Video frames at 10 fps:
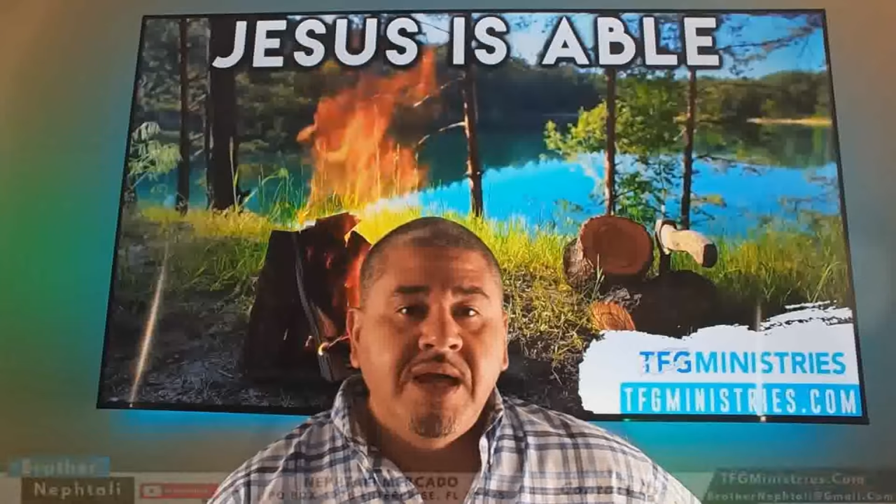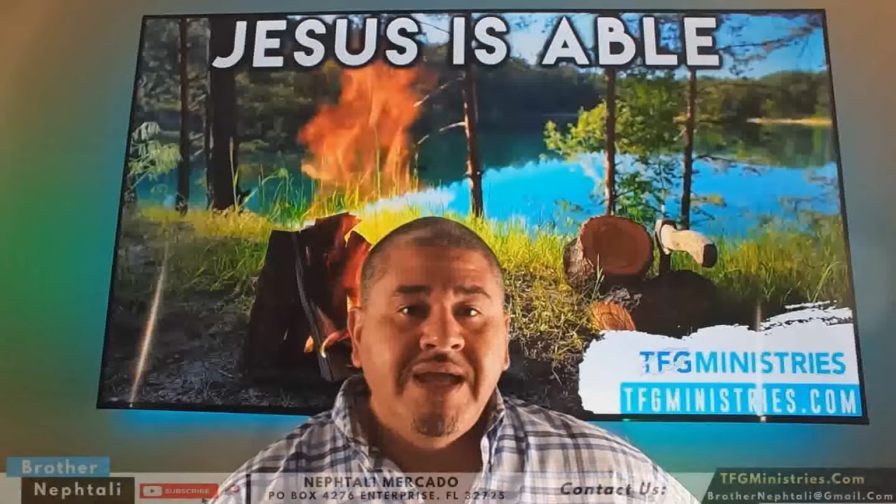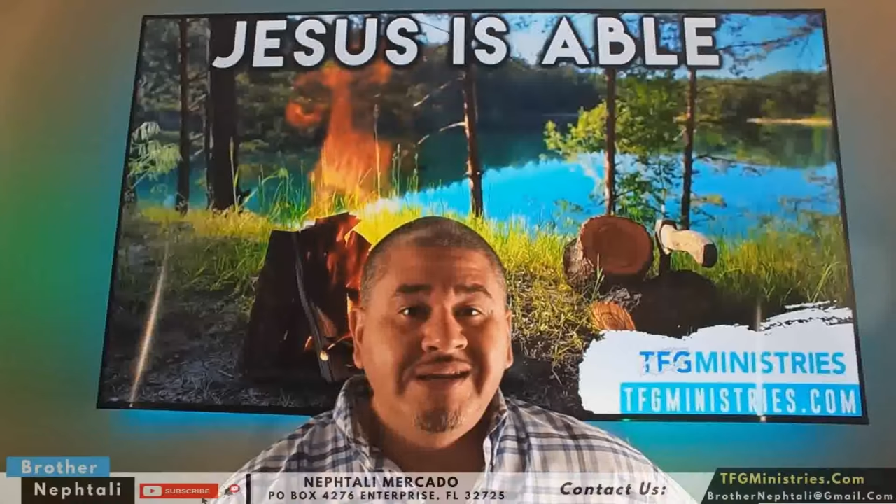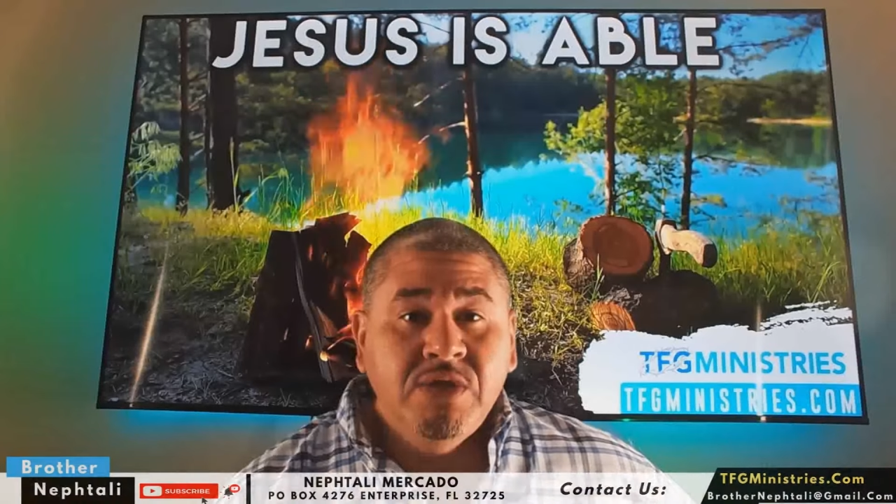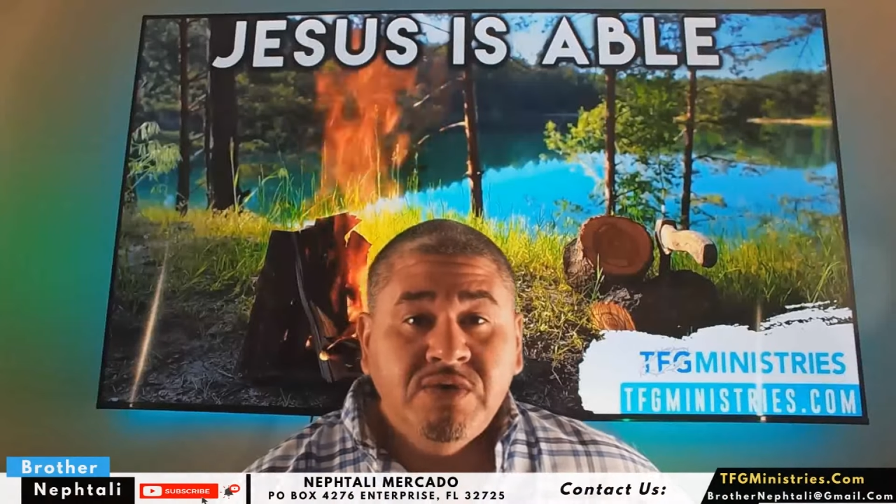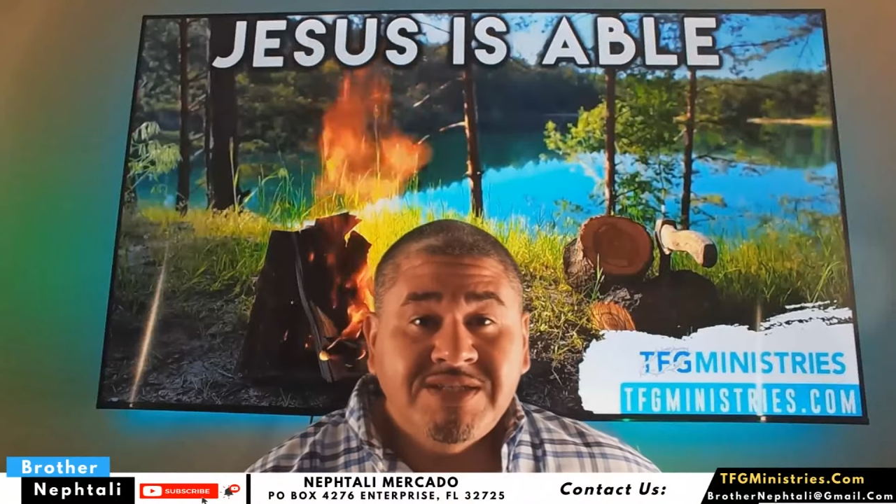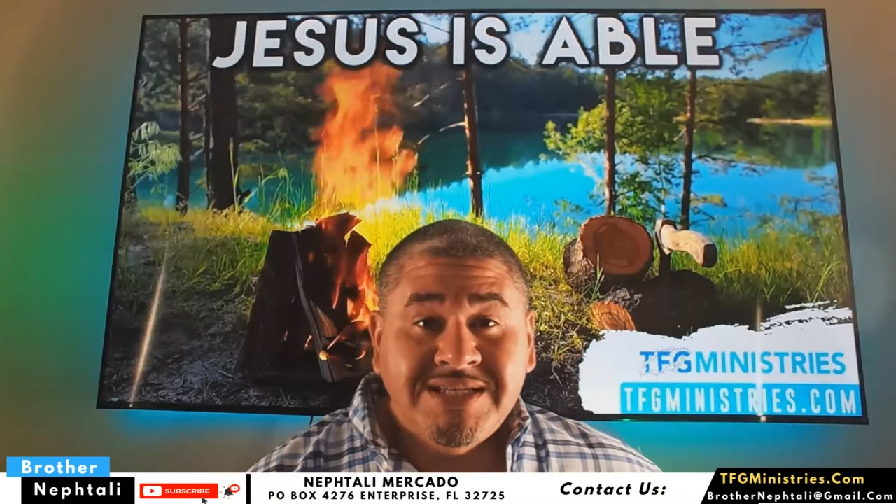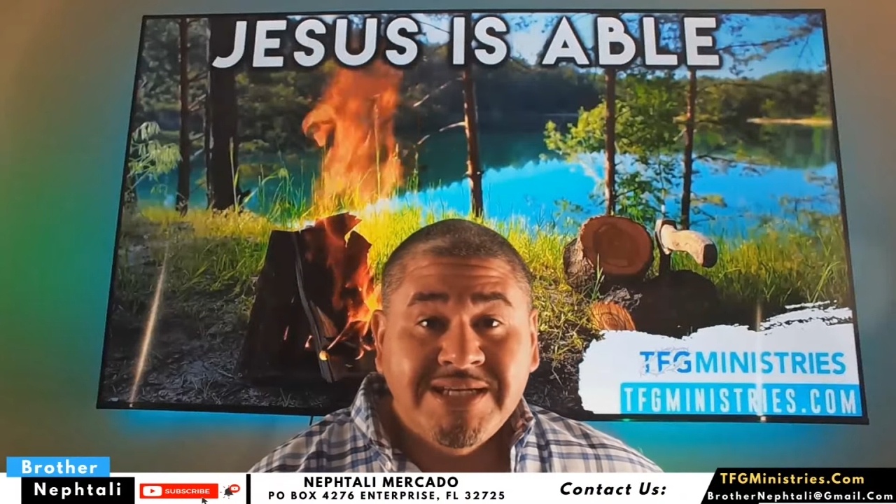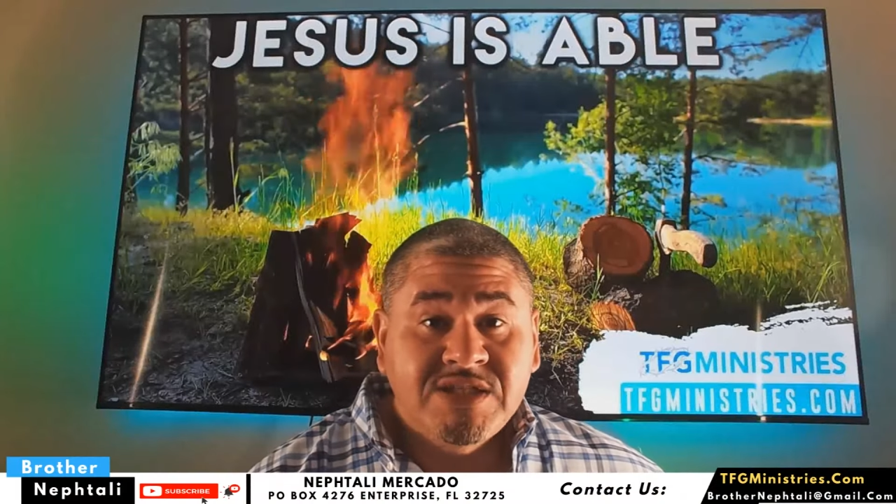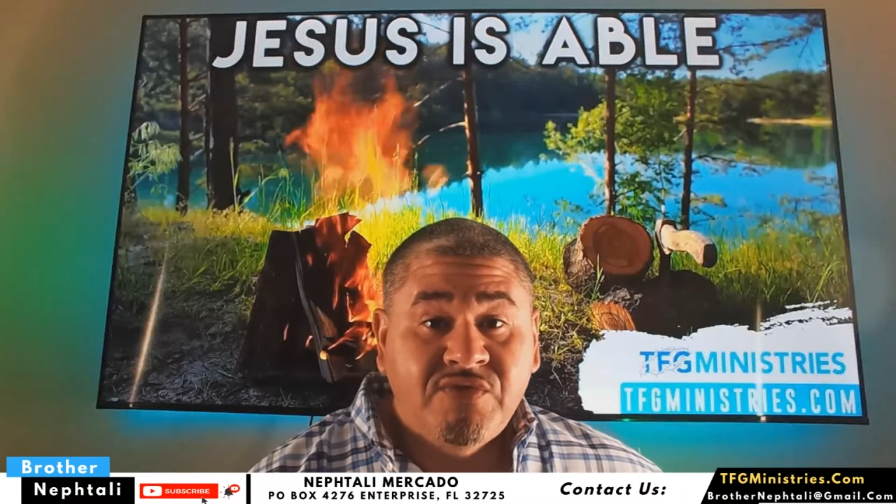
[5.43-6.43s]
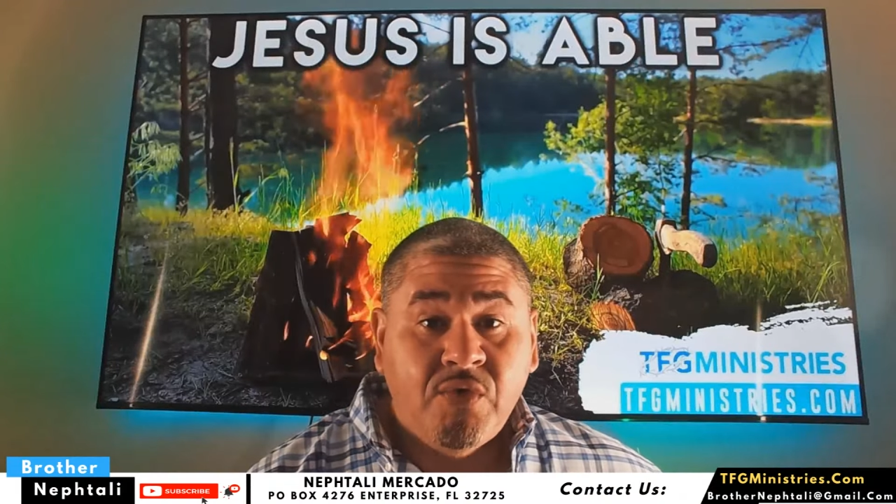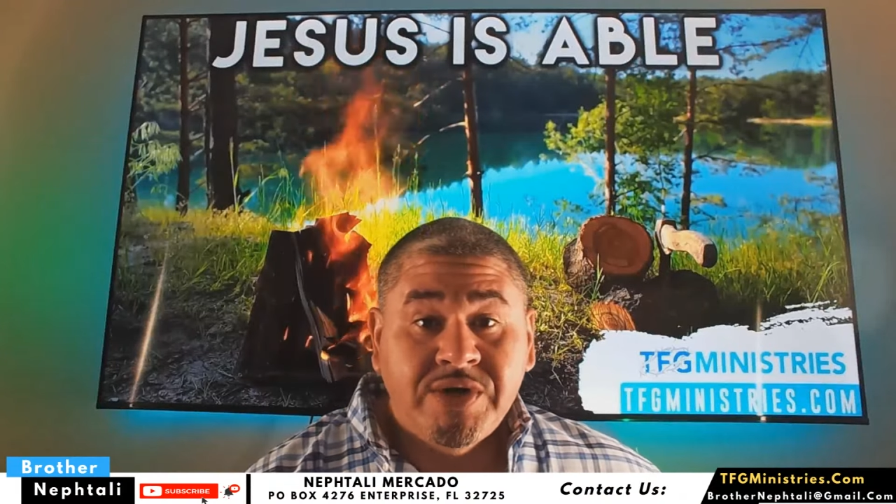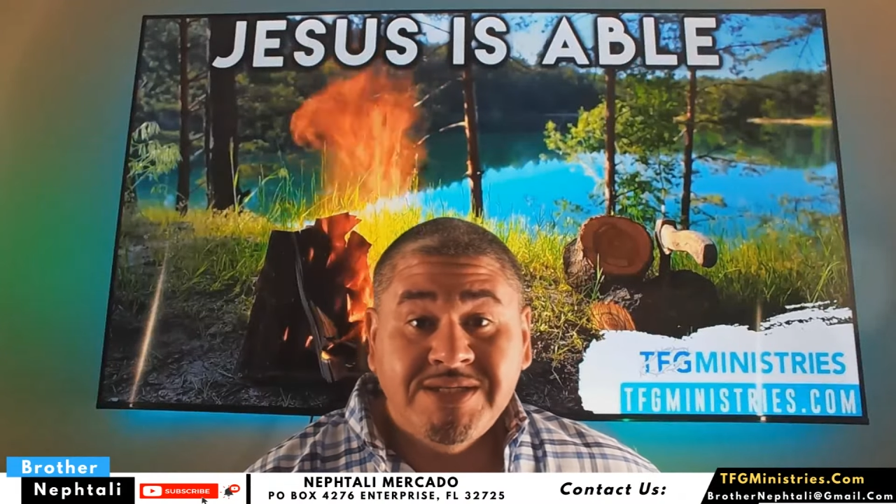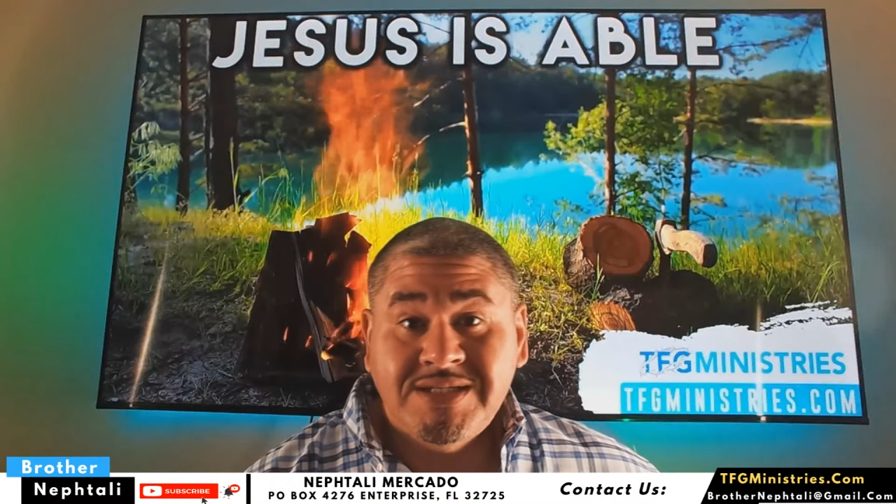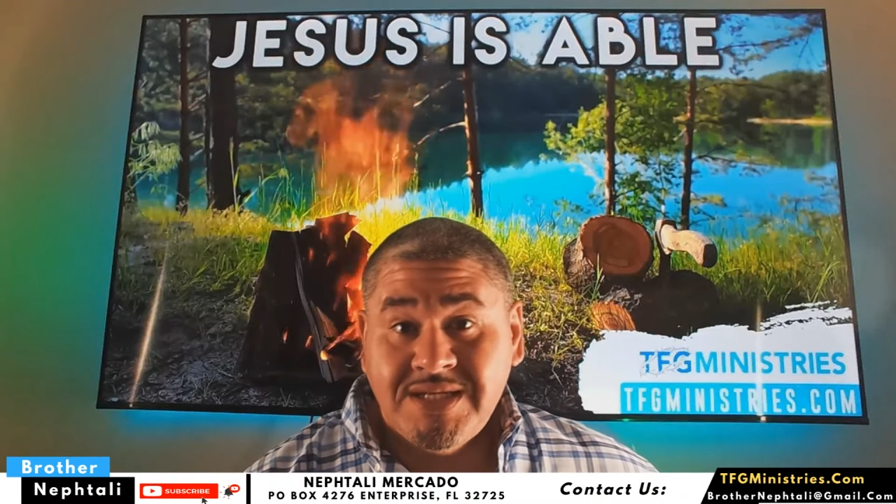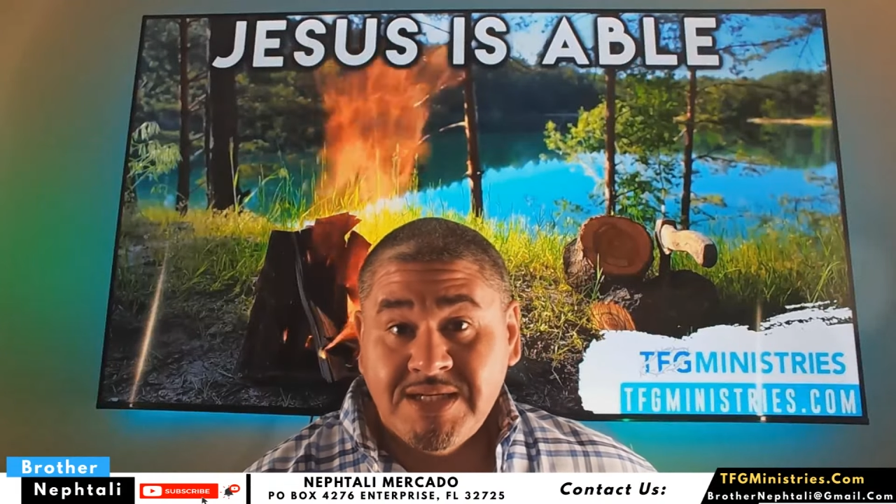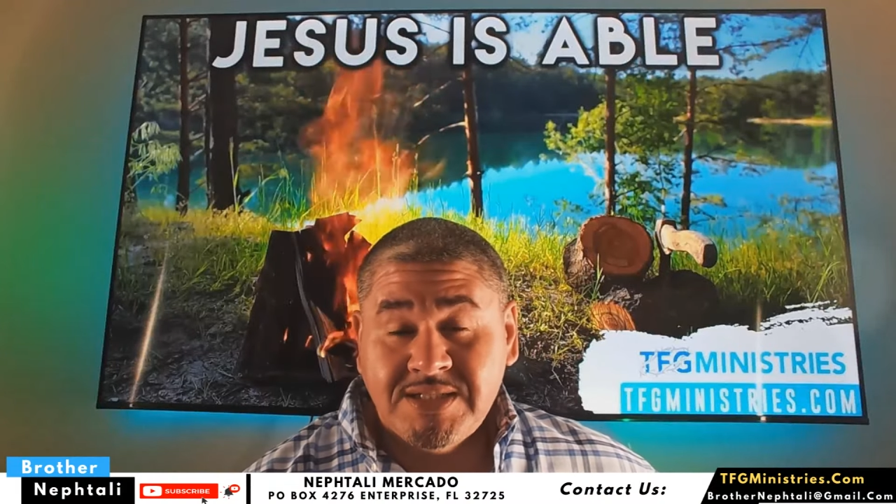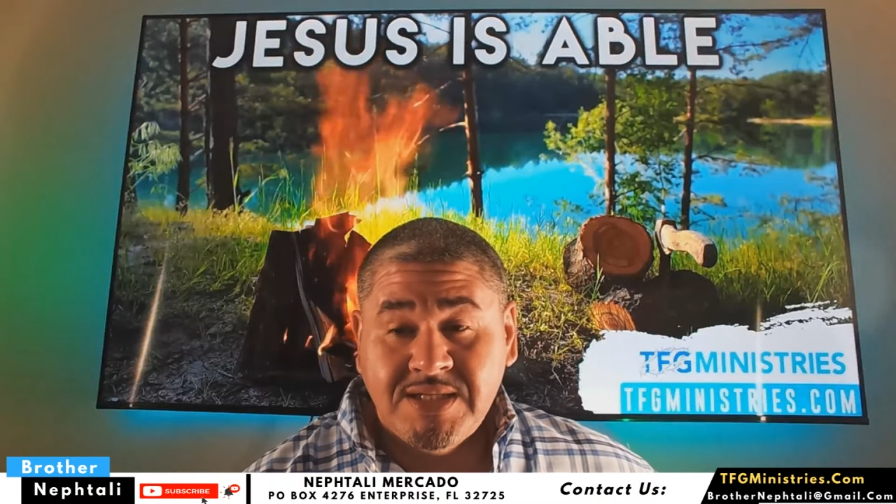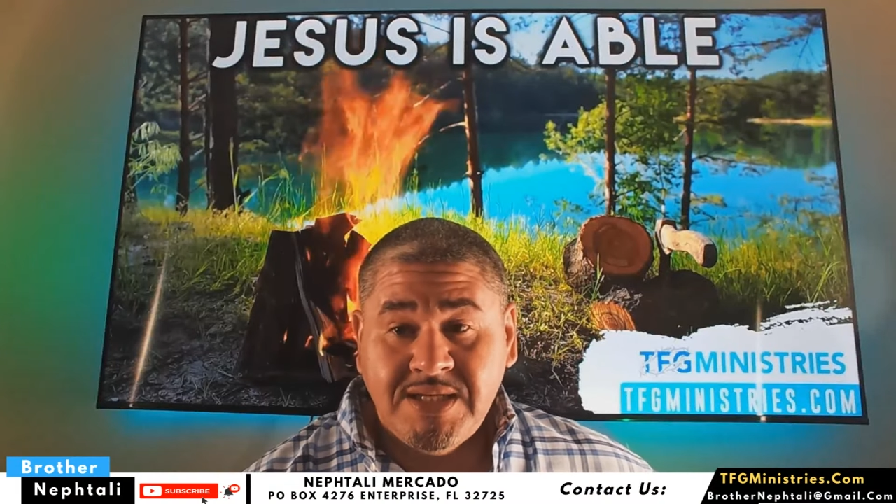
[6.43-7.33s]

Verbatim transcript: in Luke 6 46, it,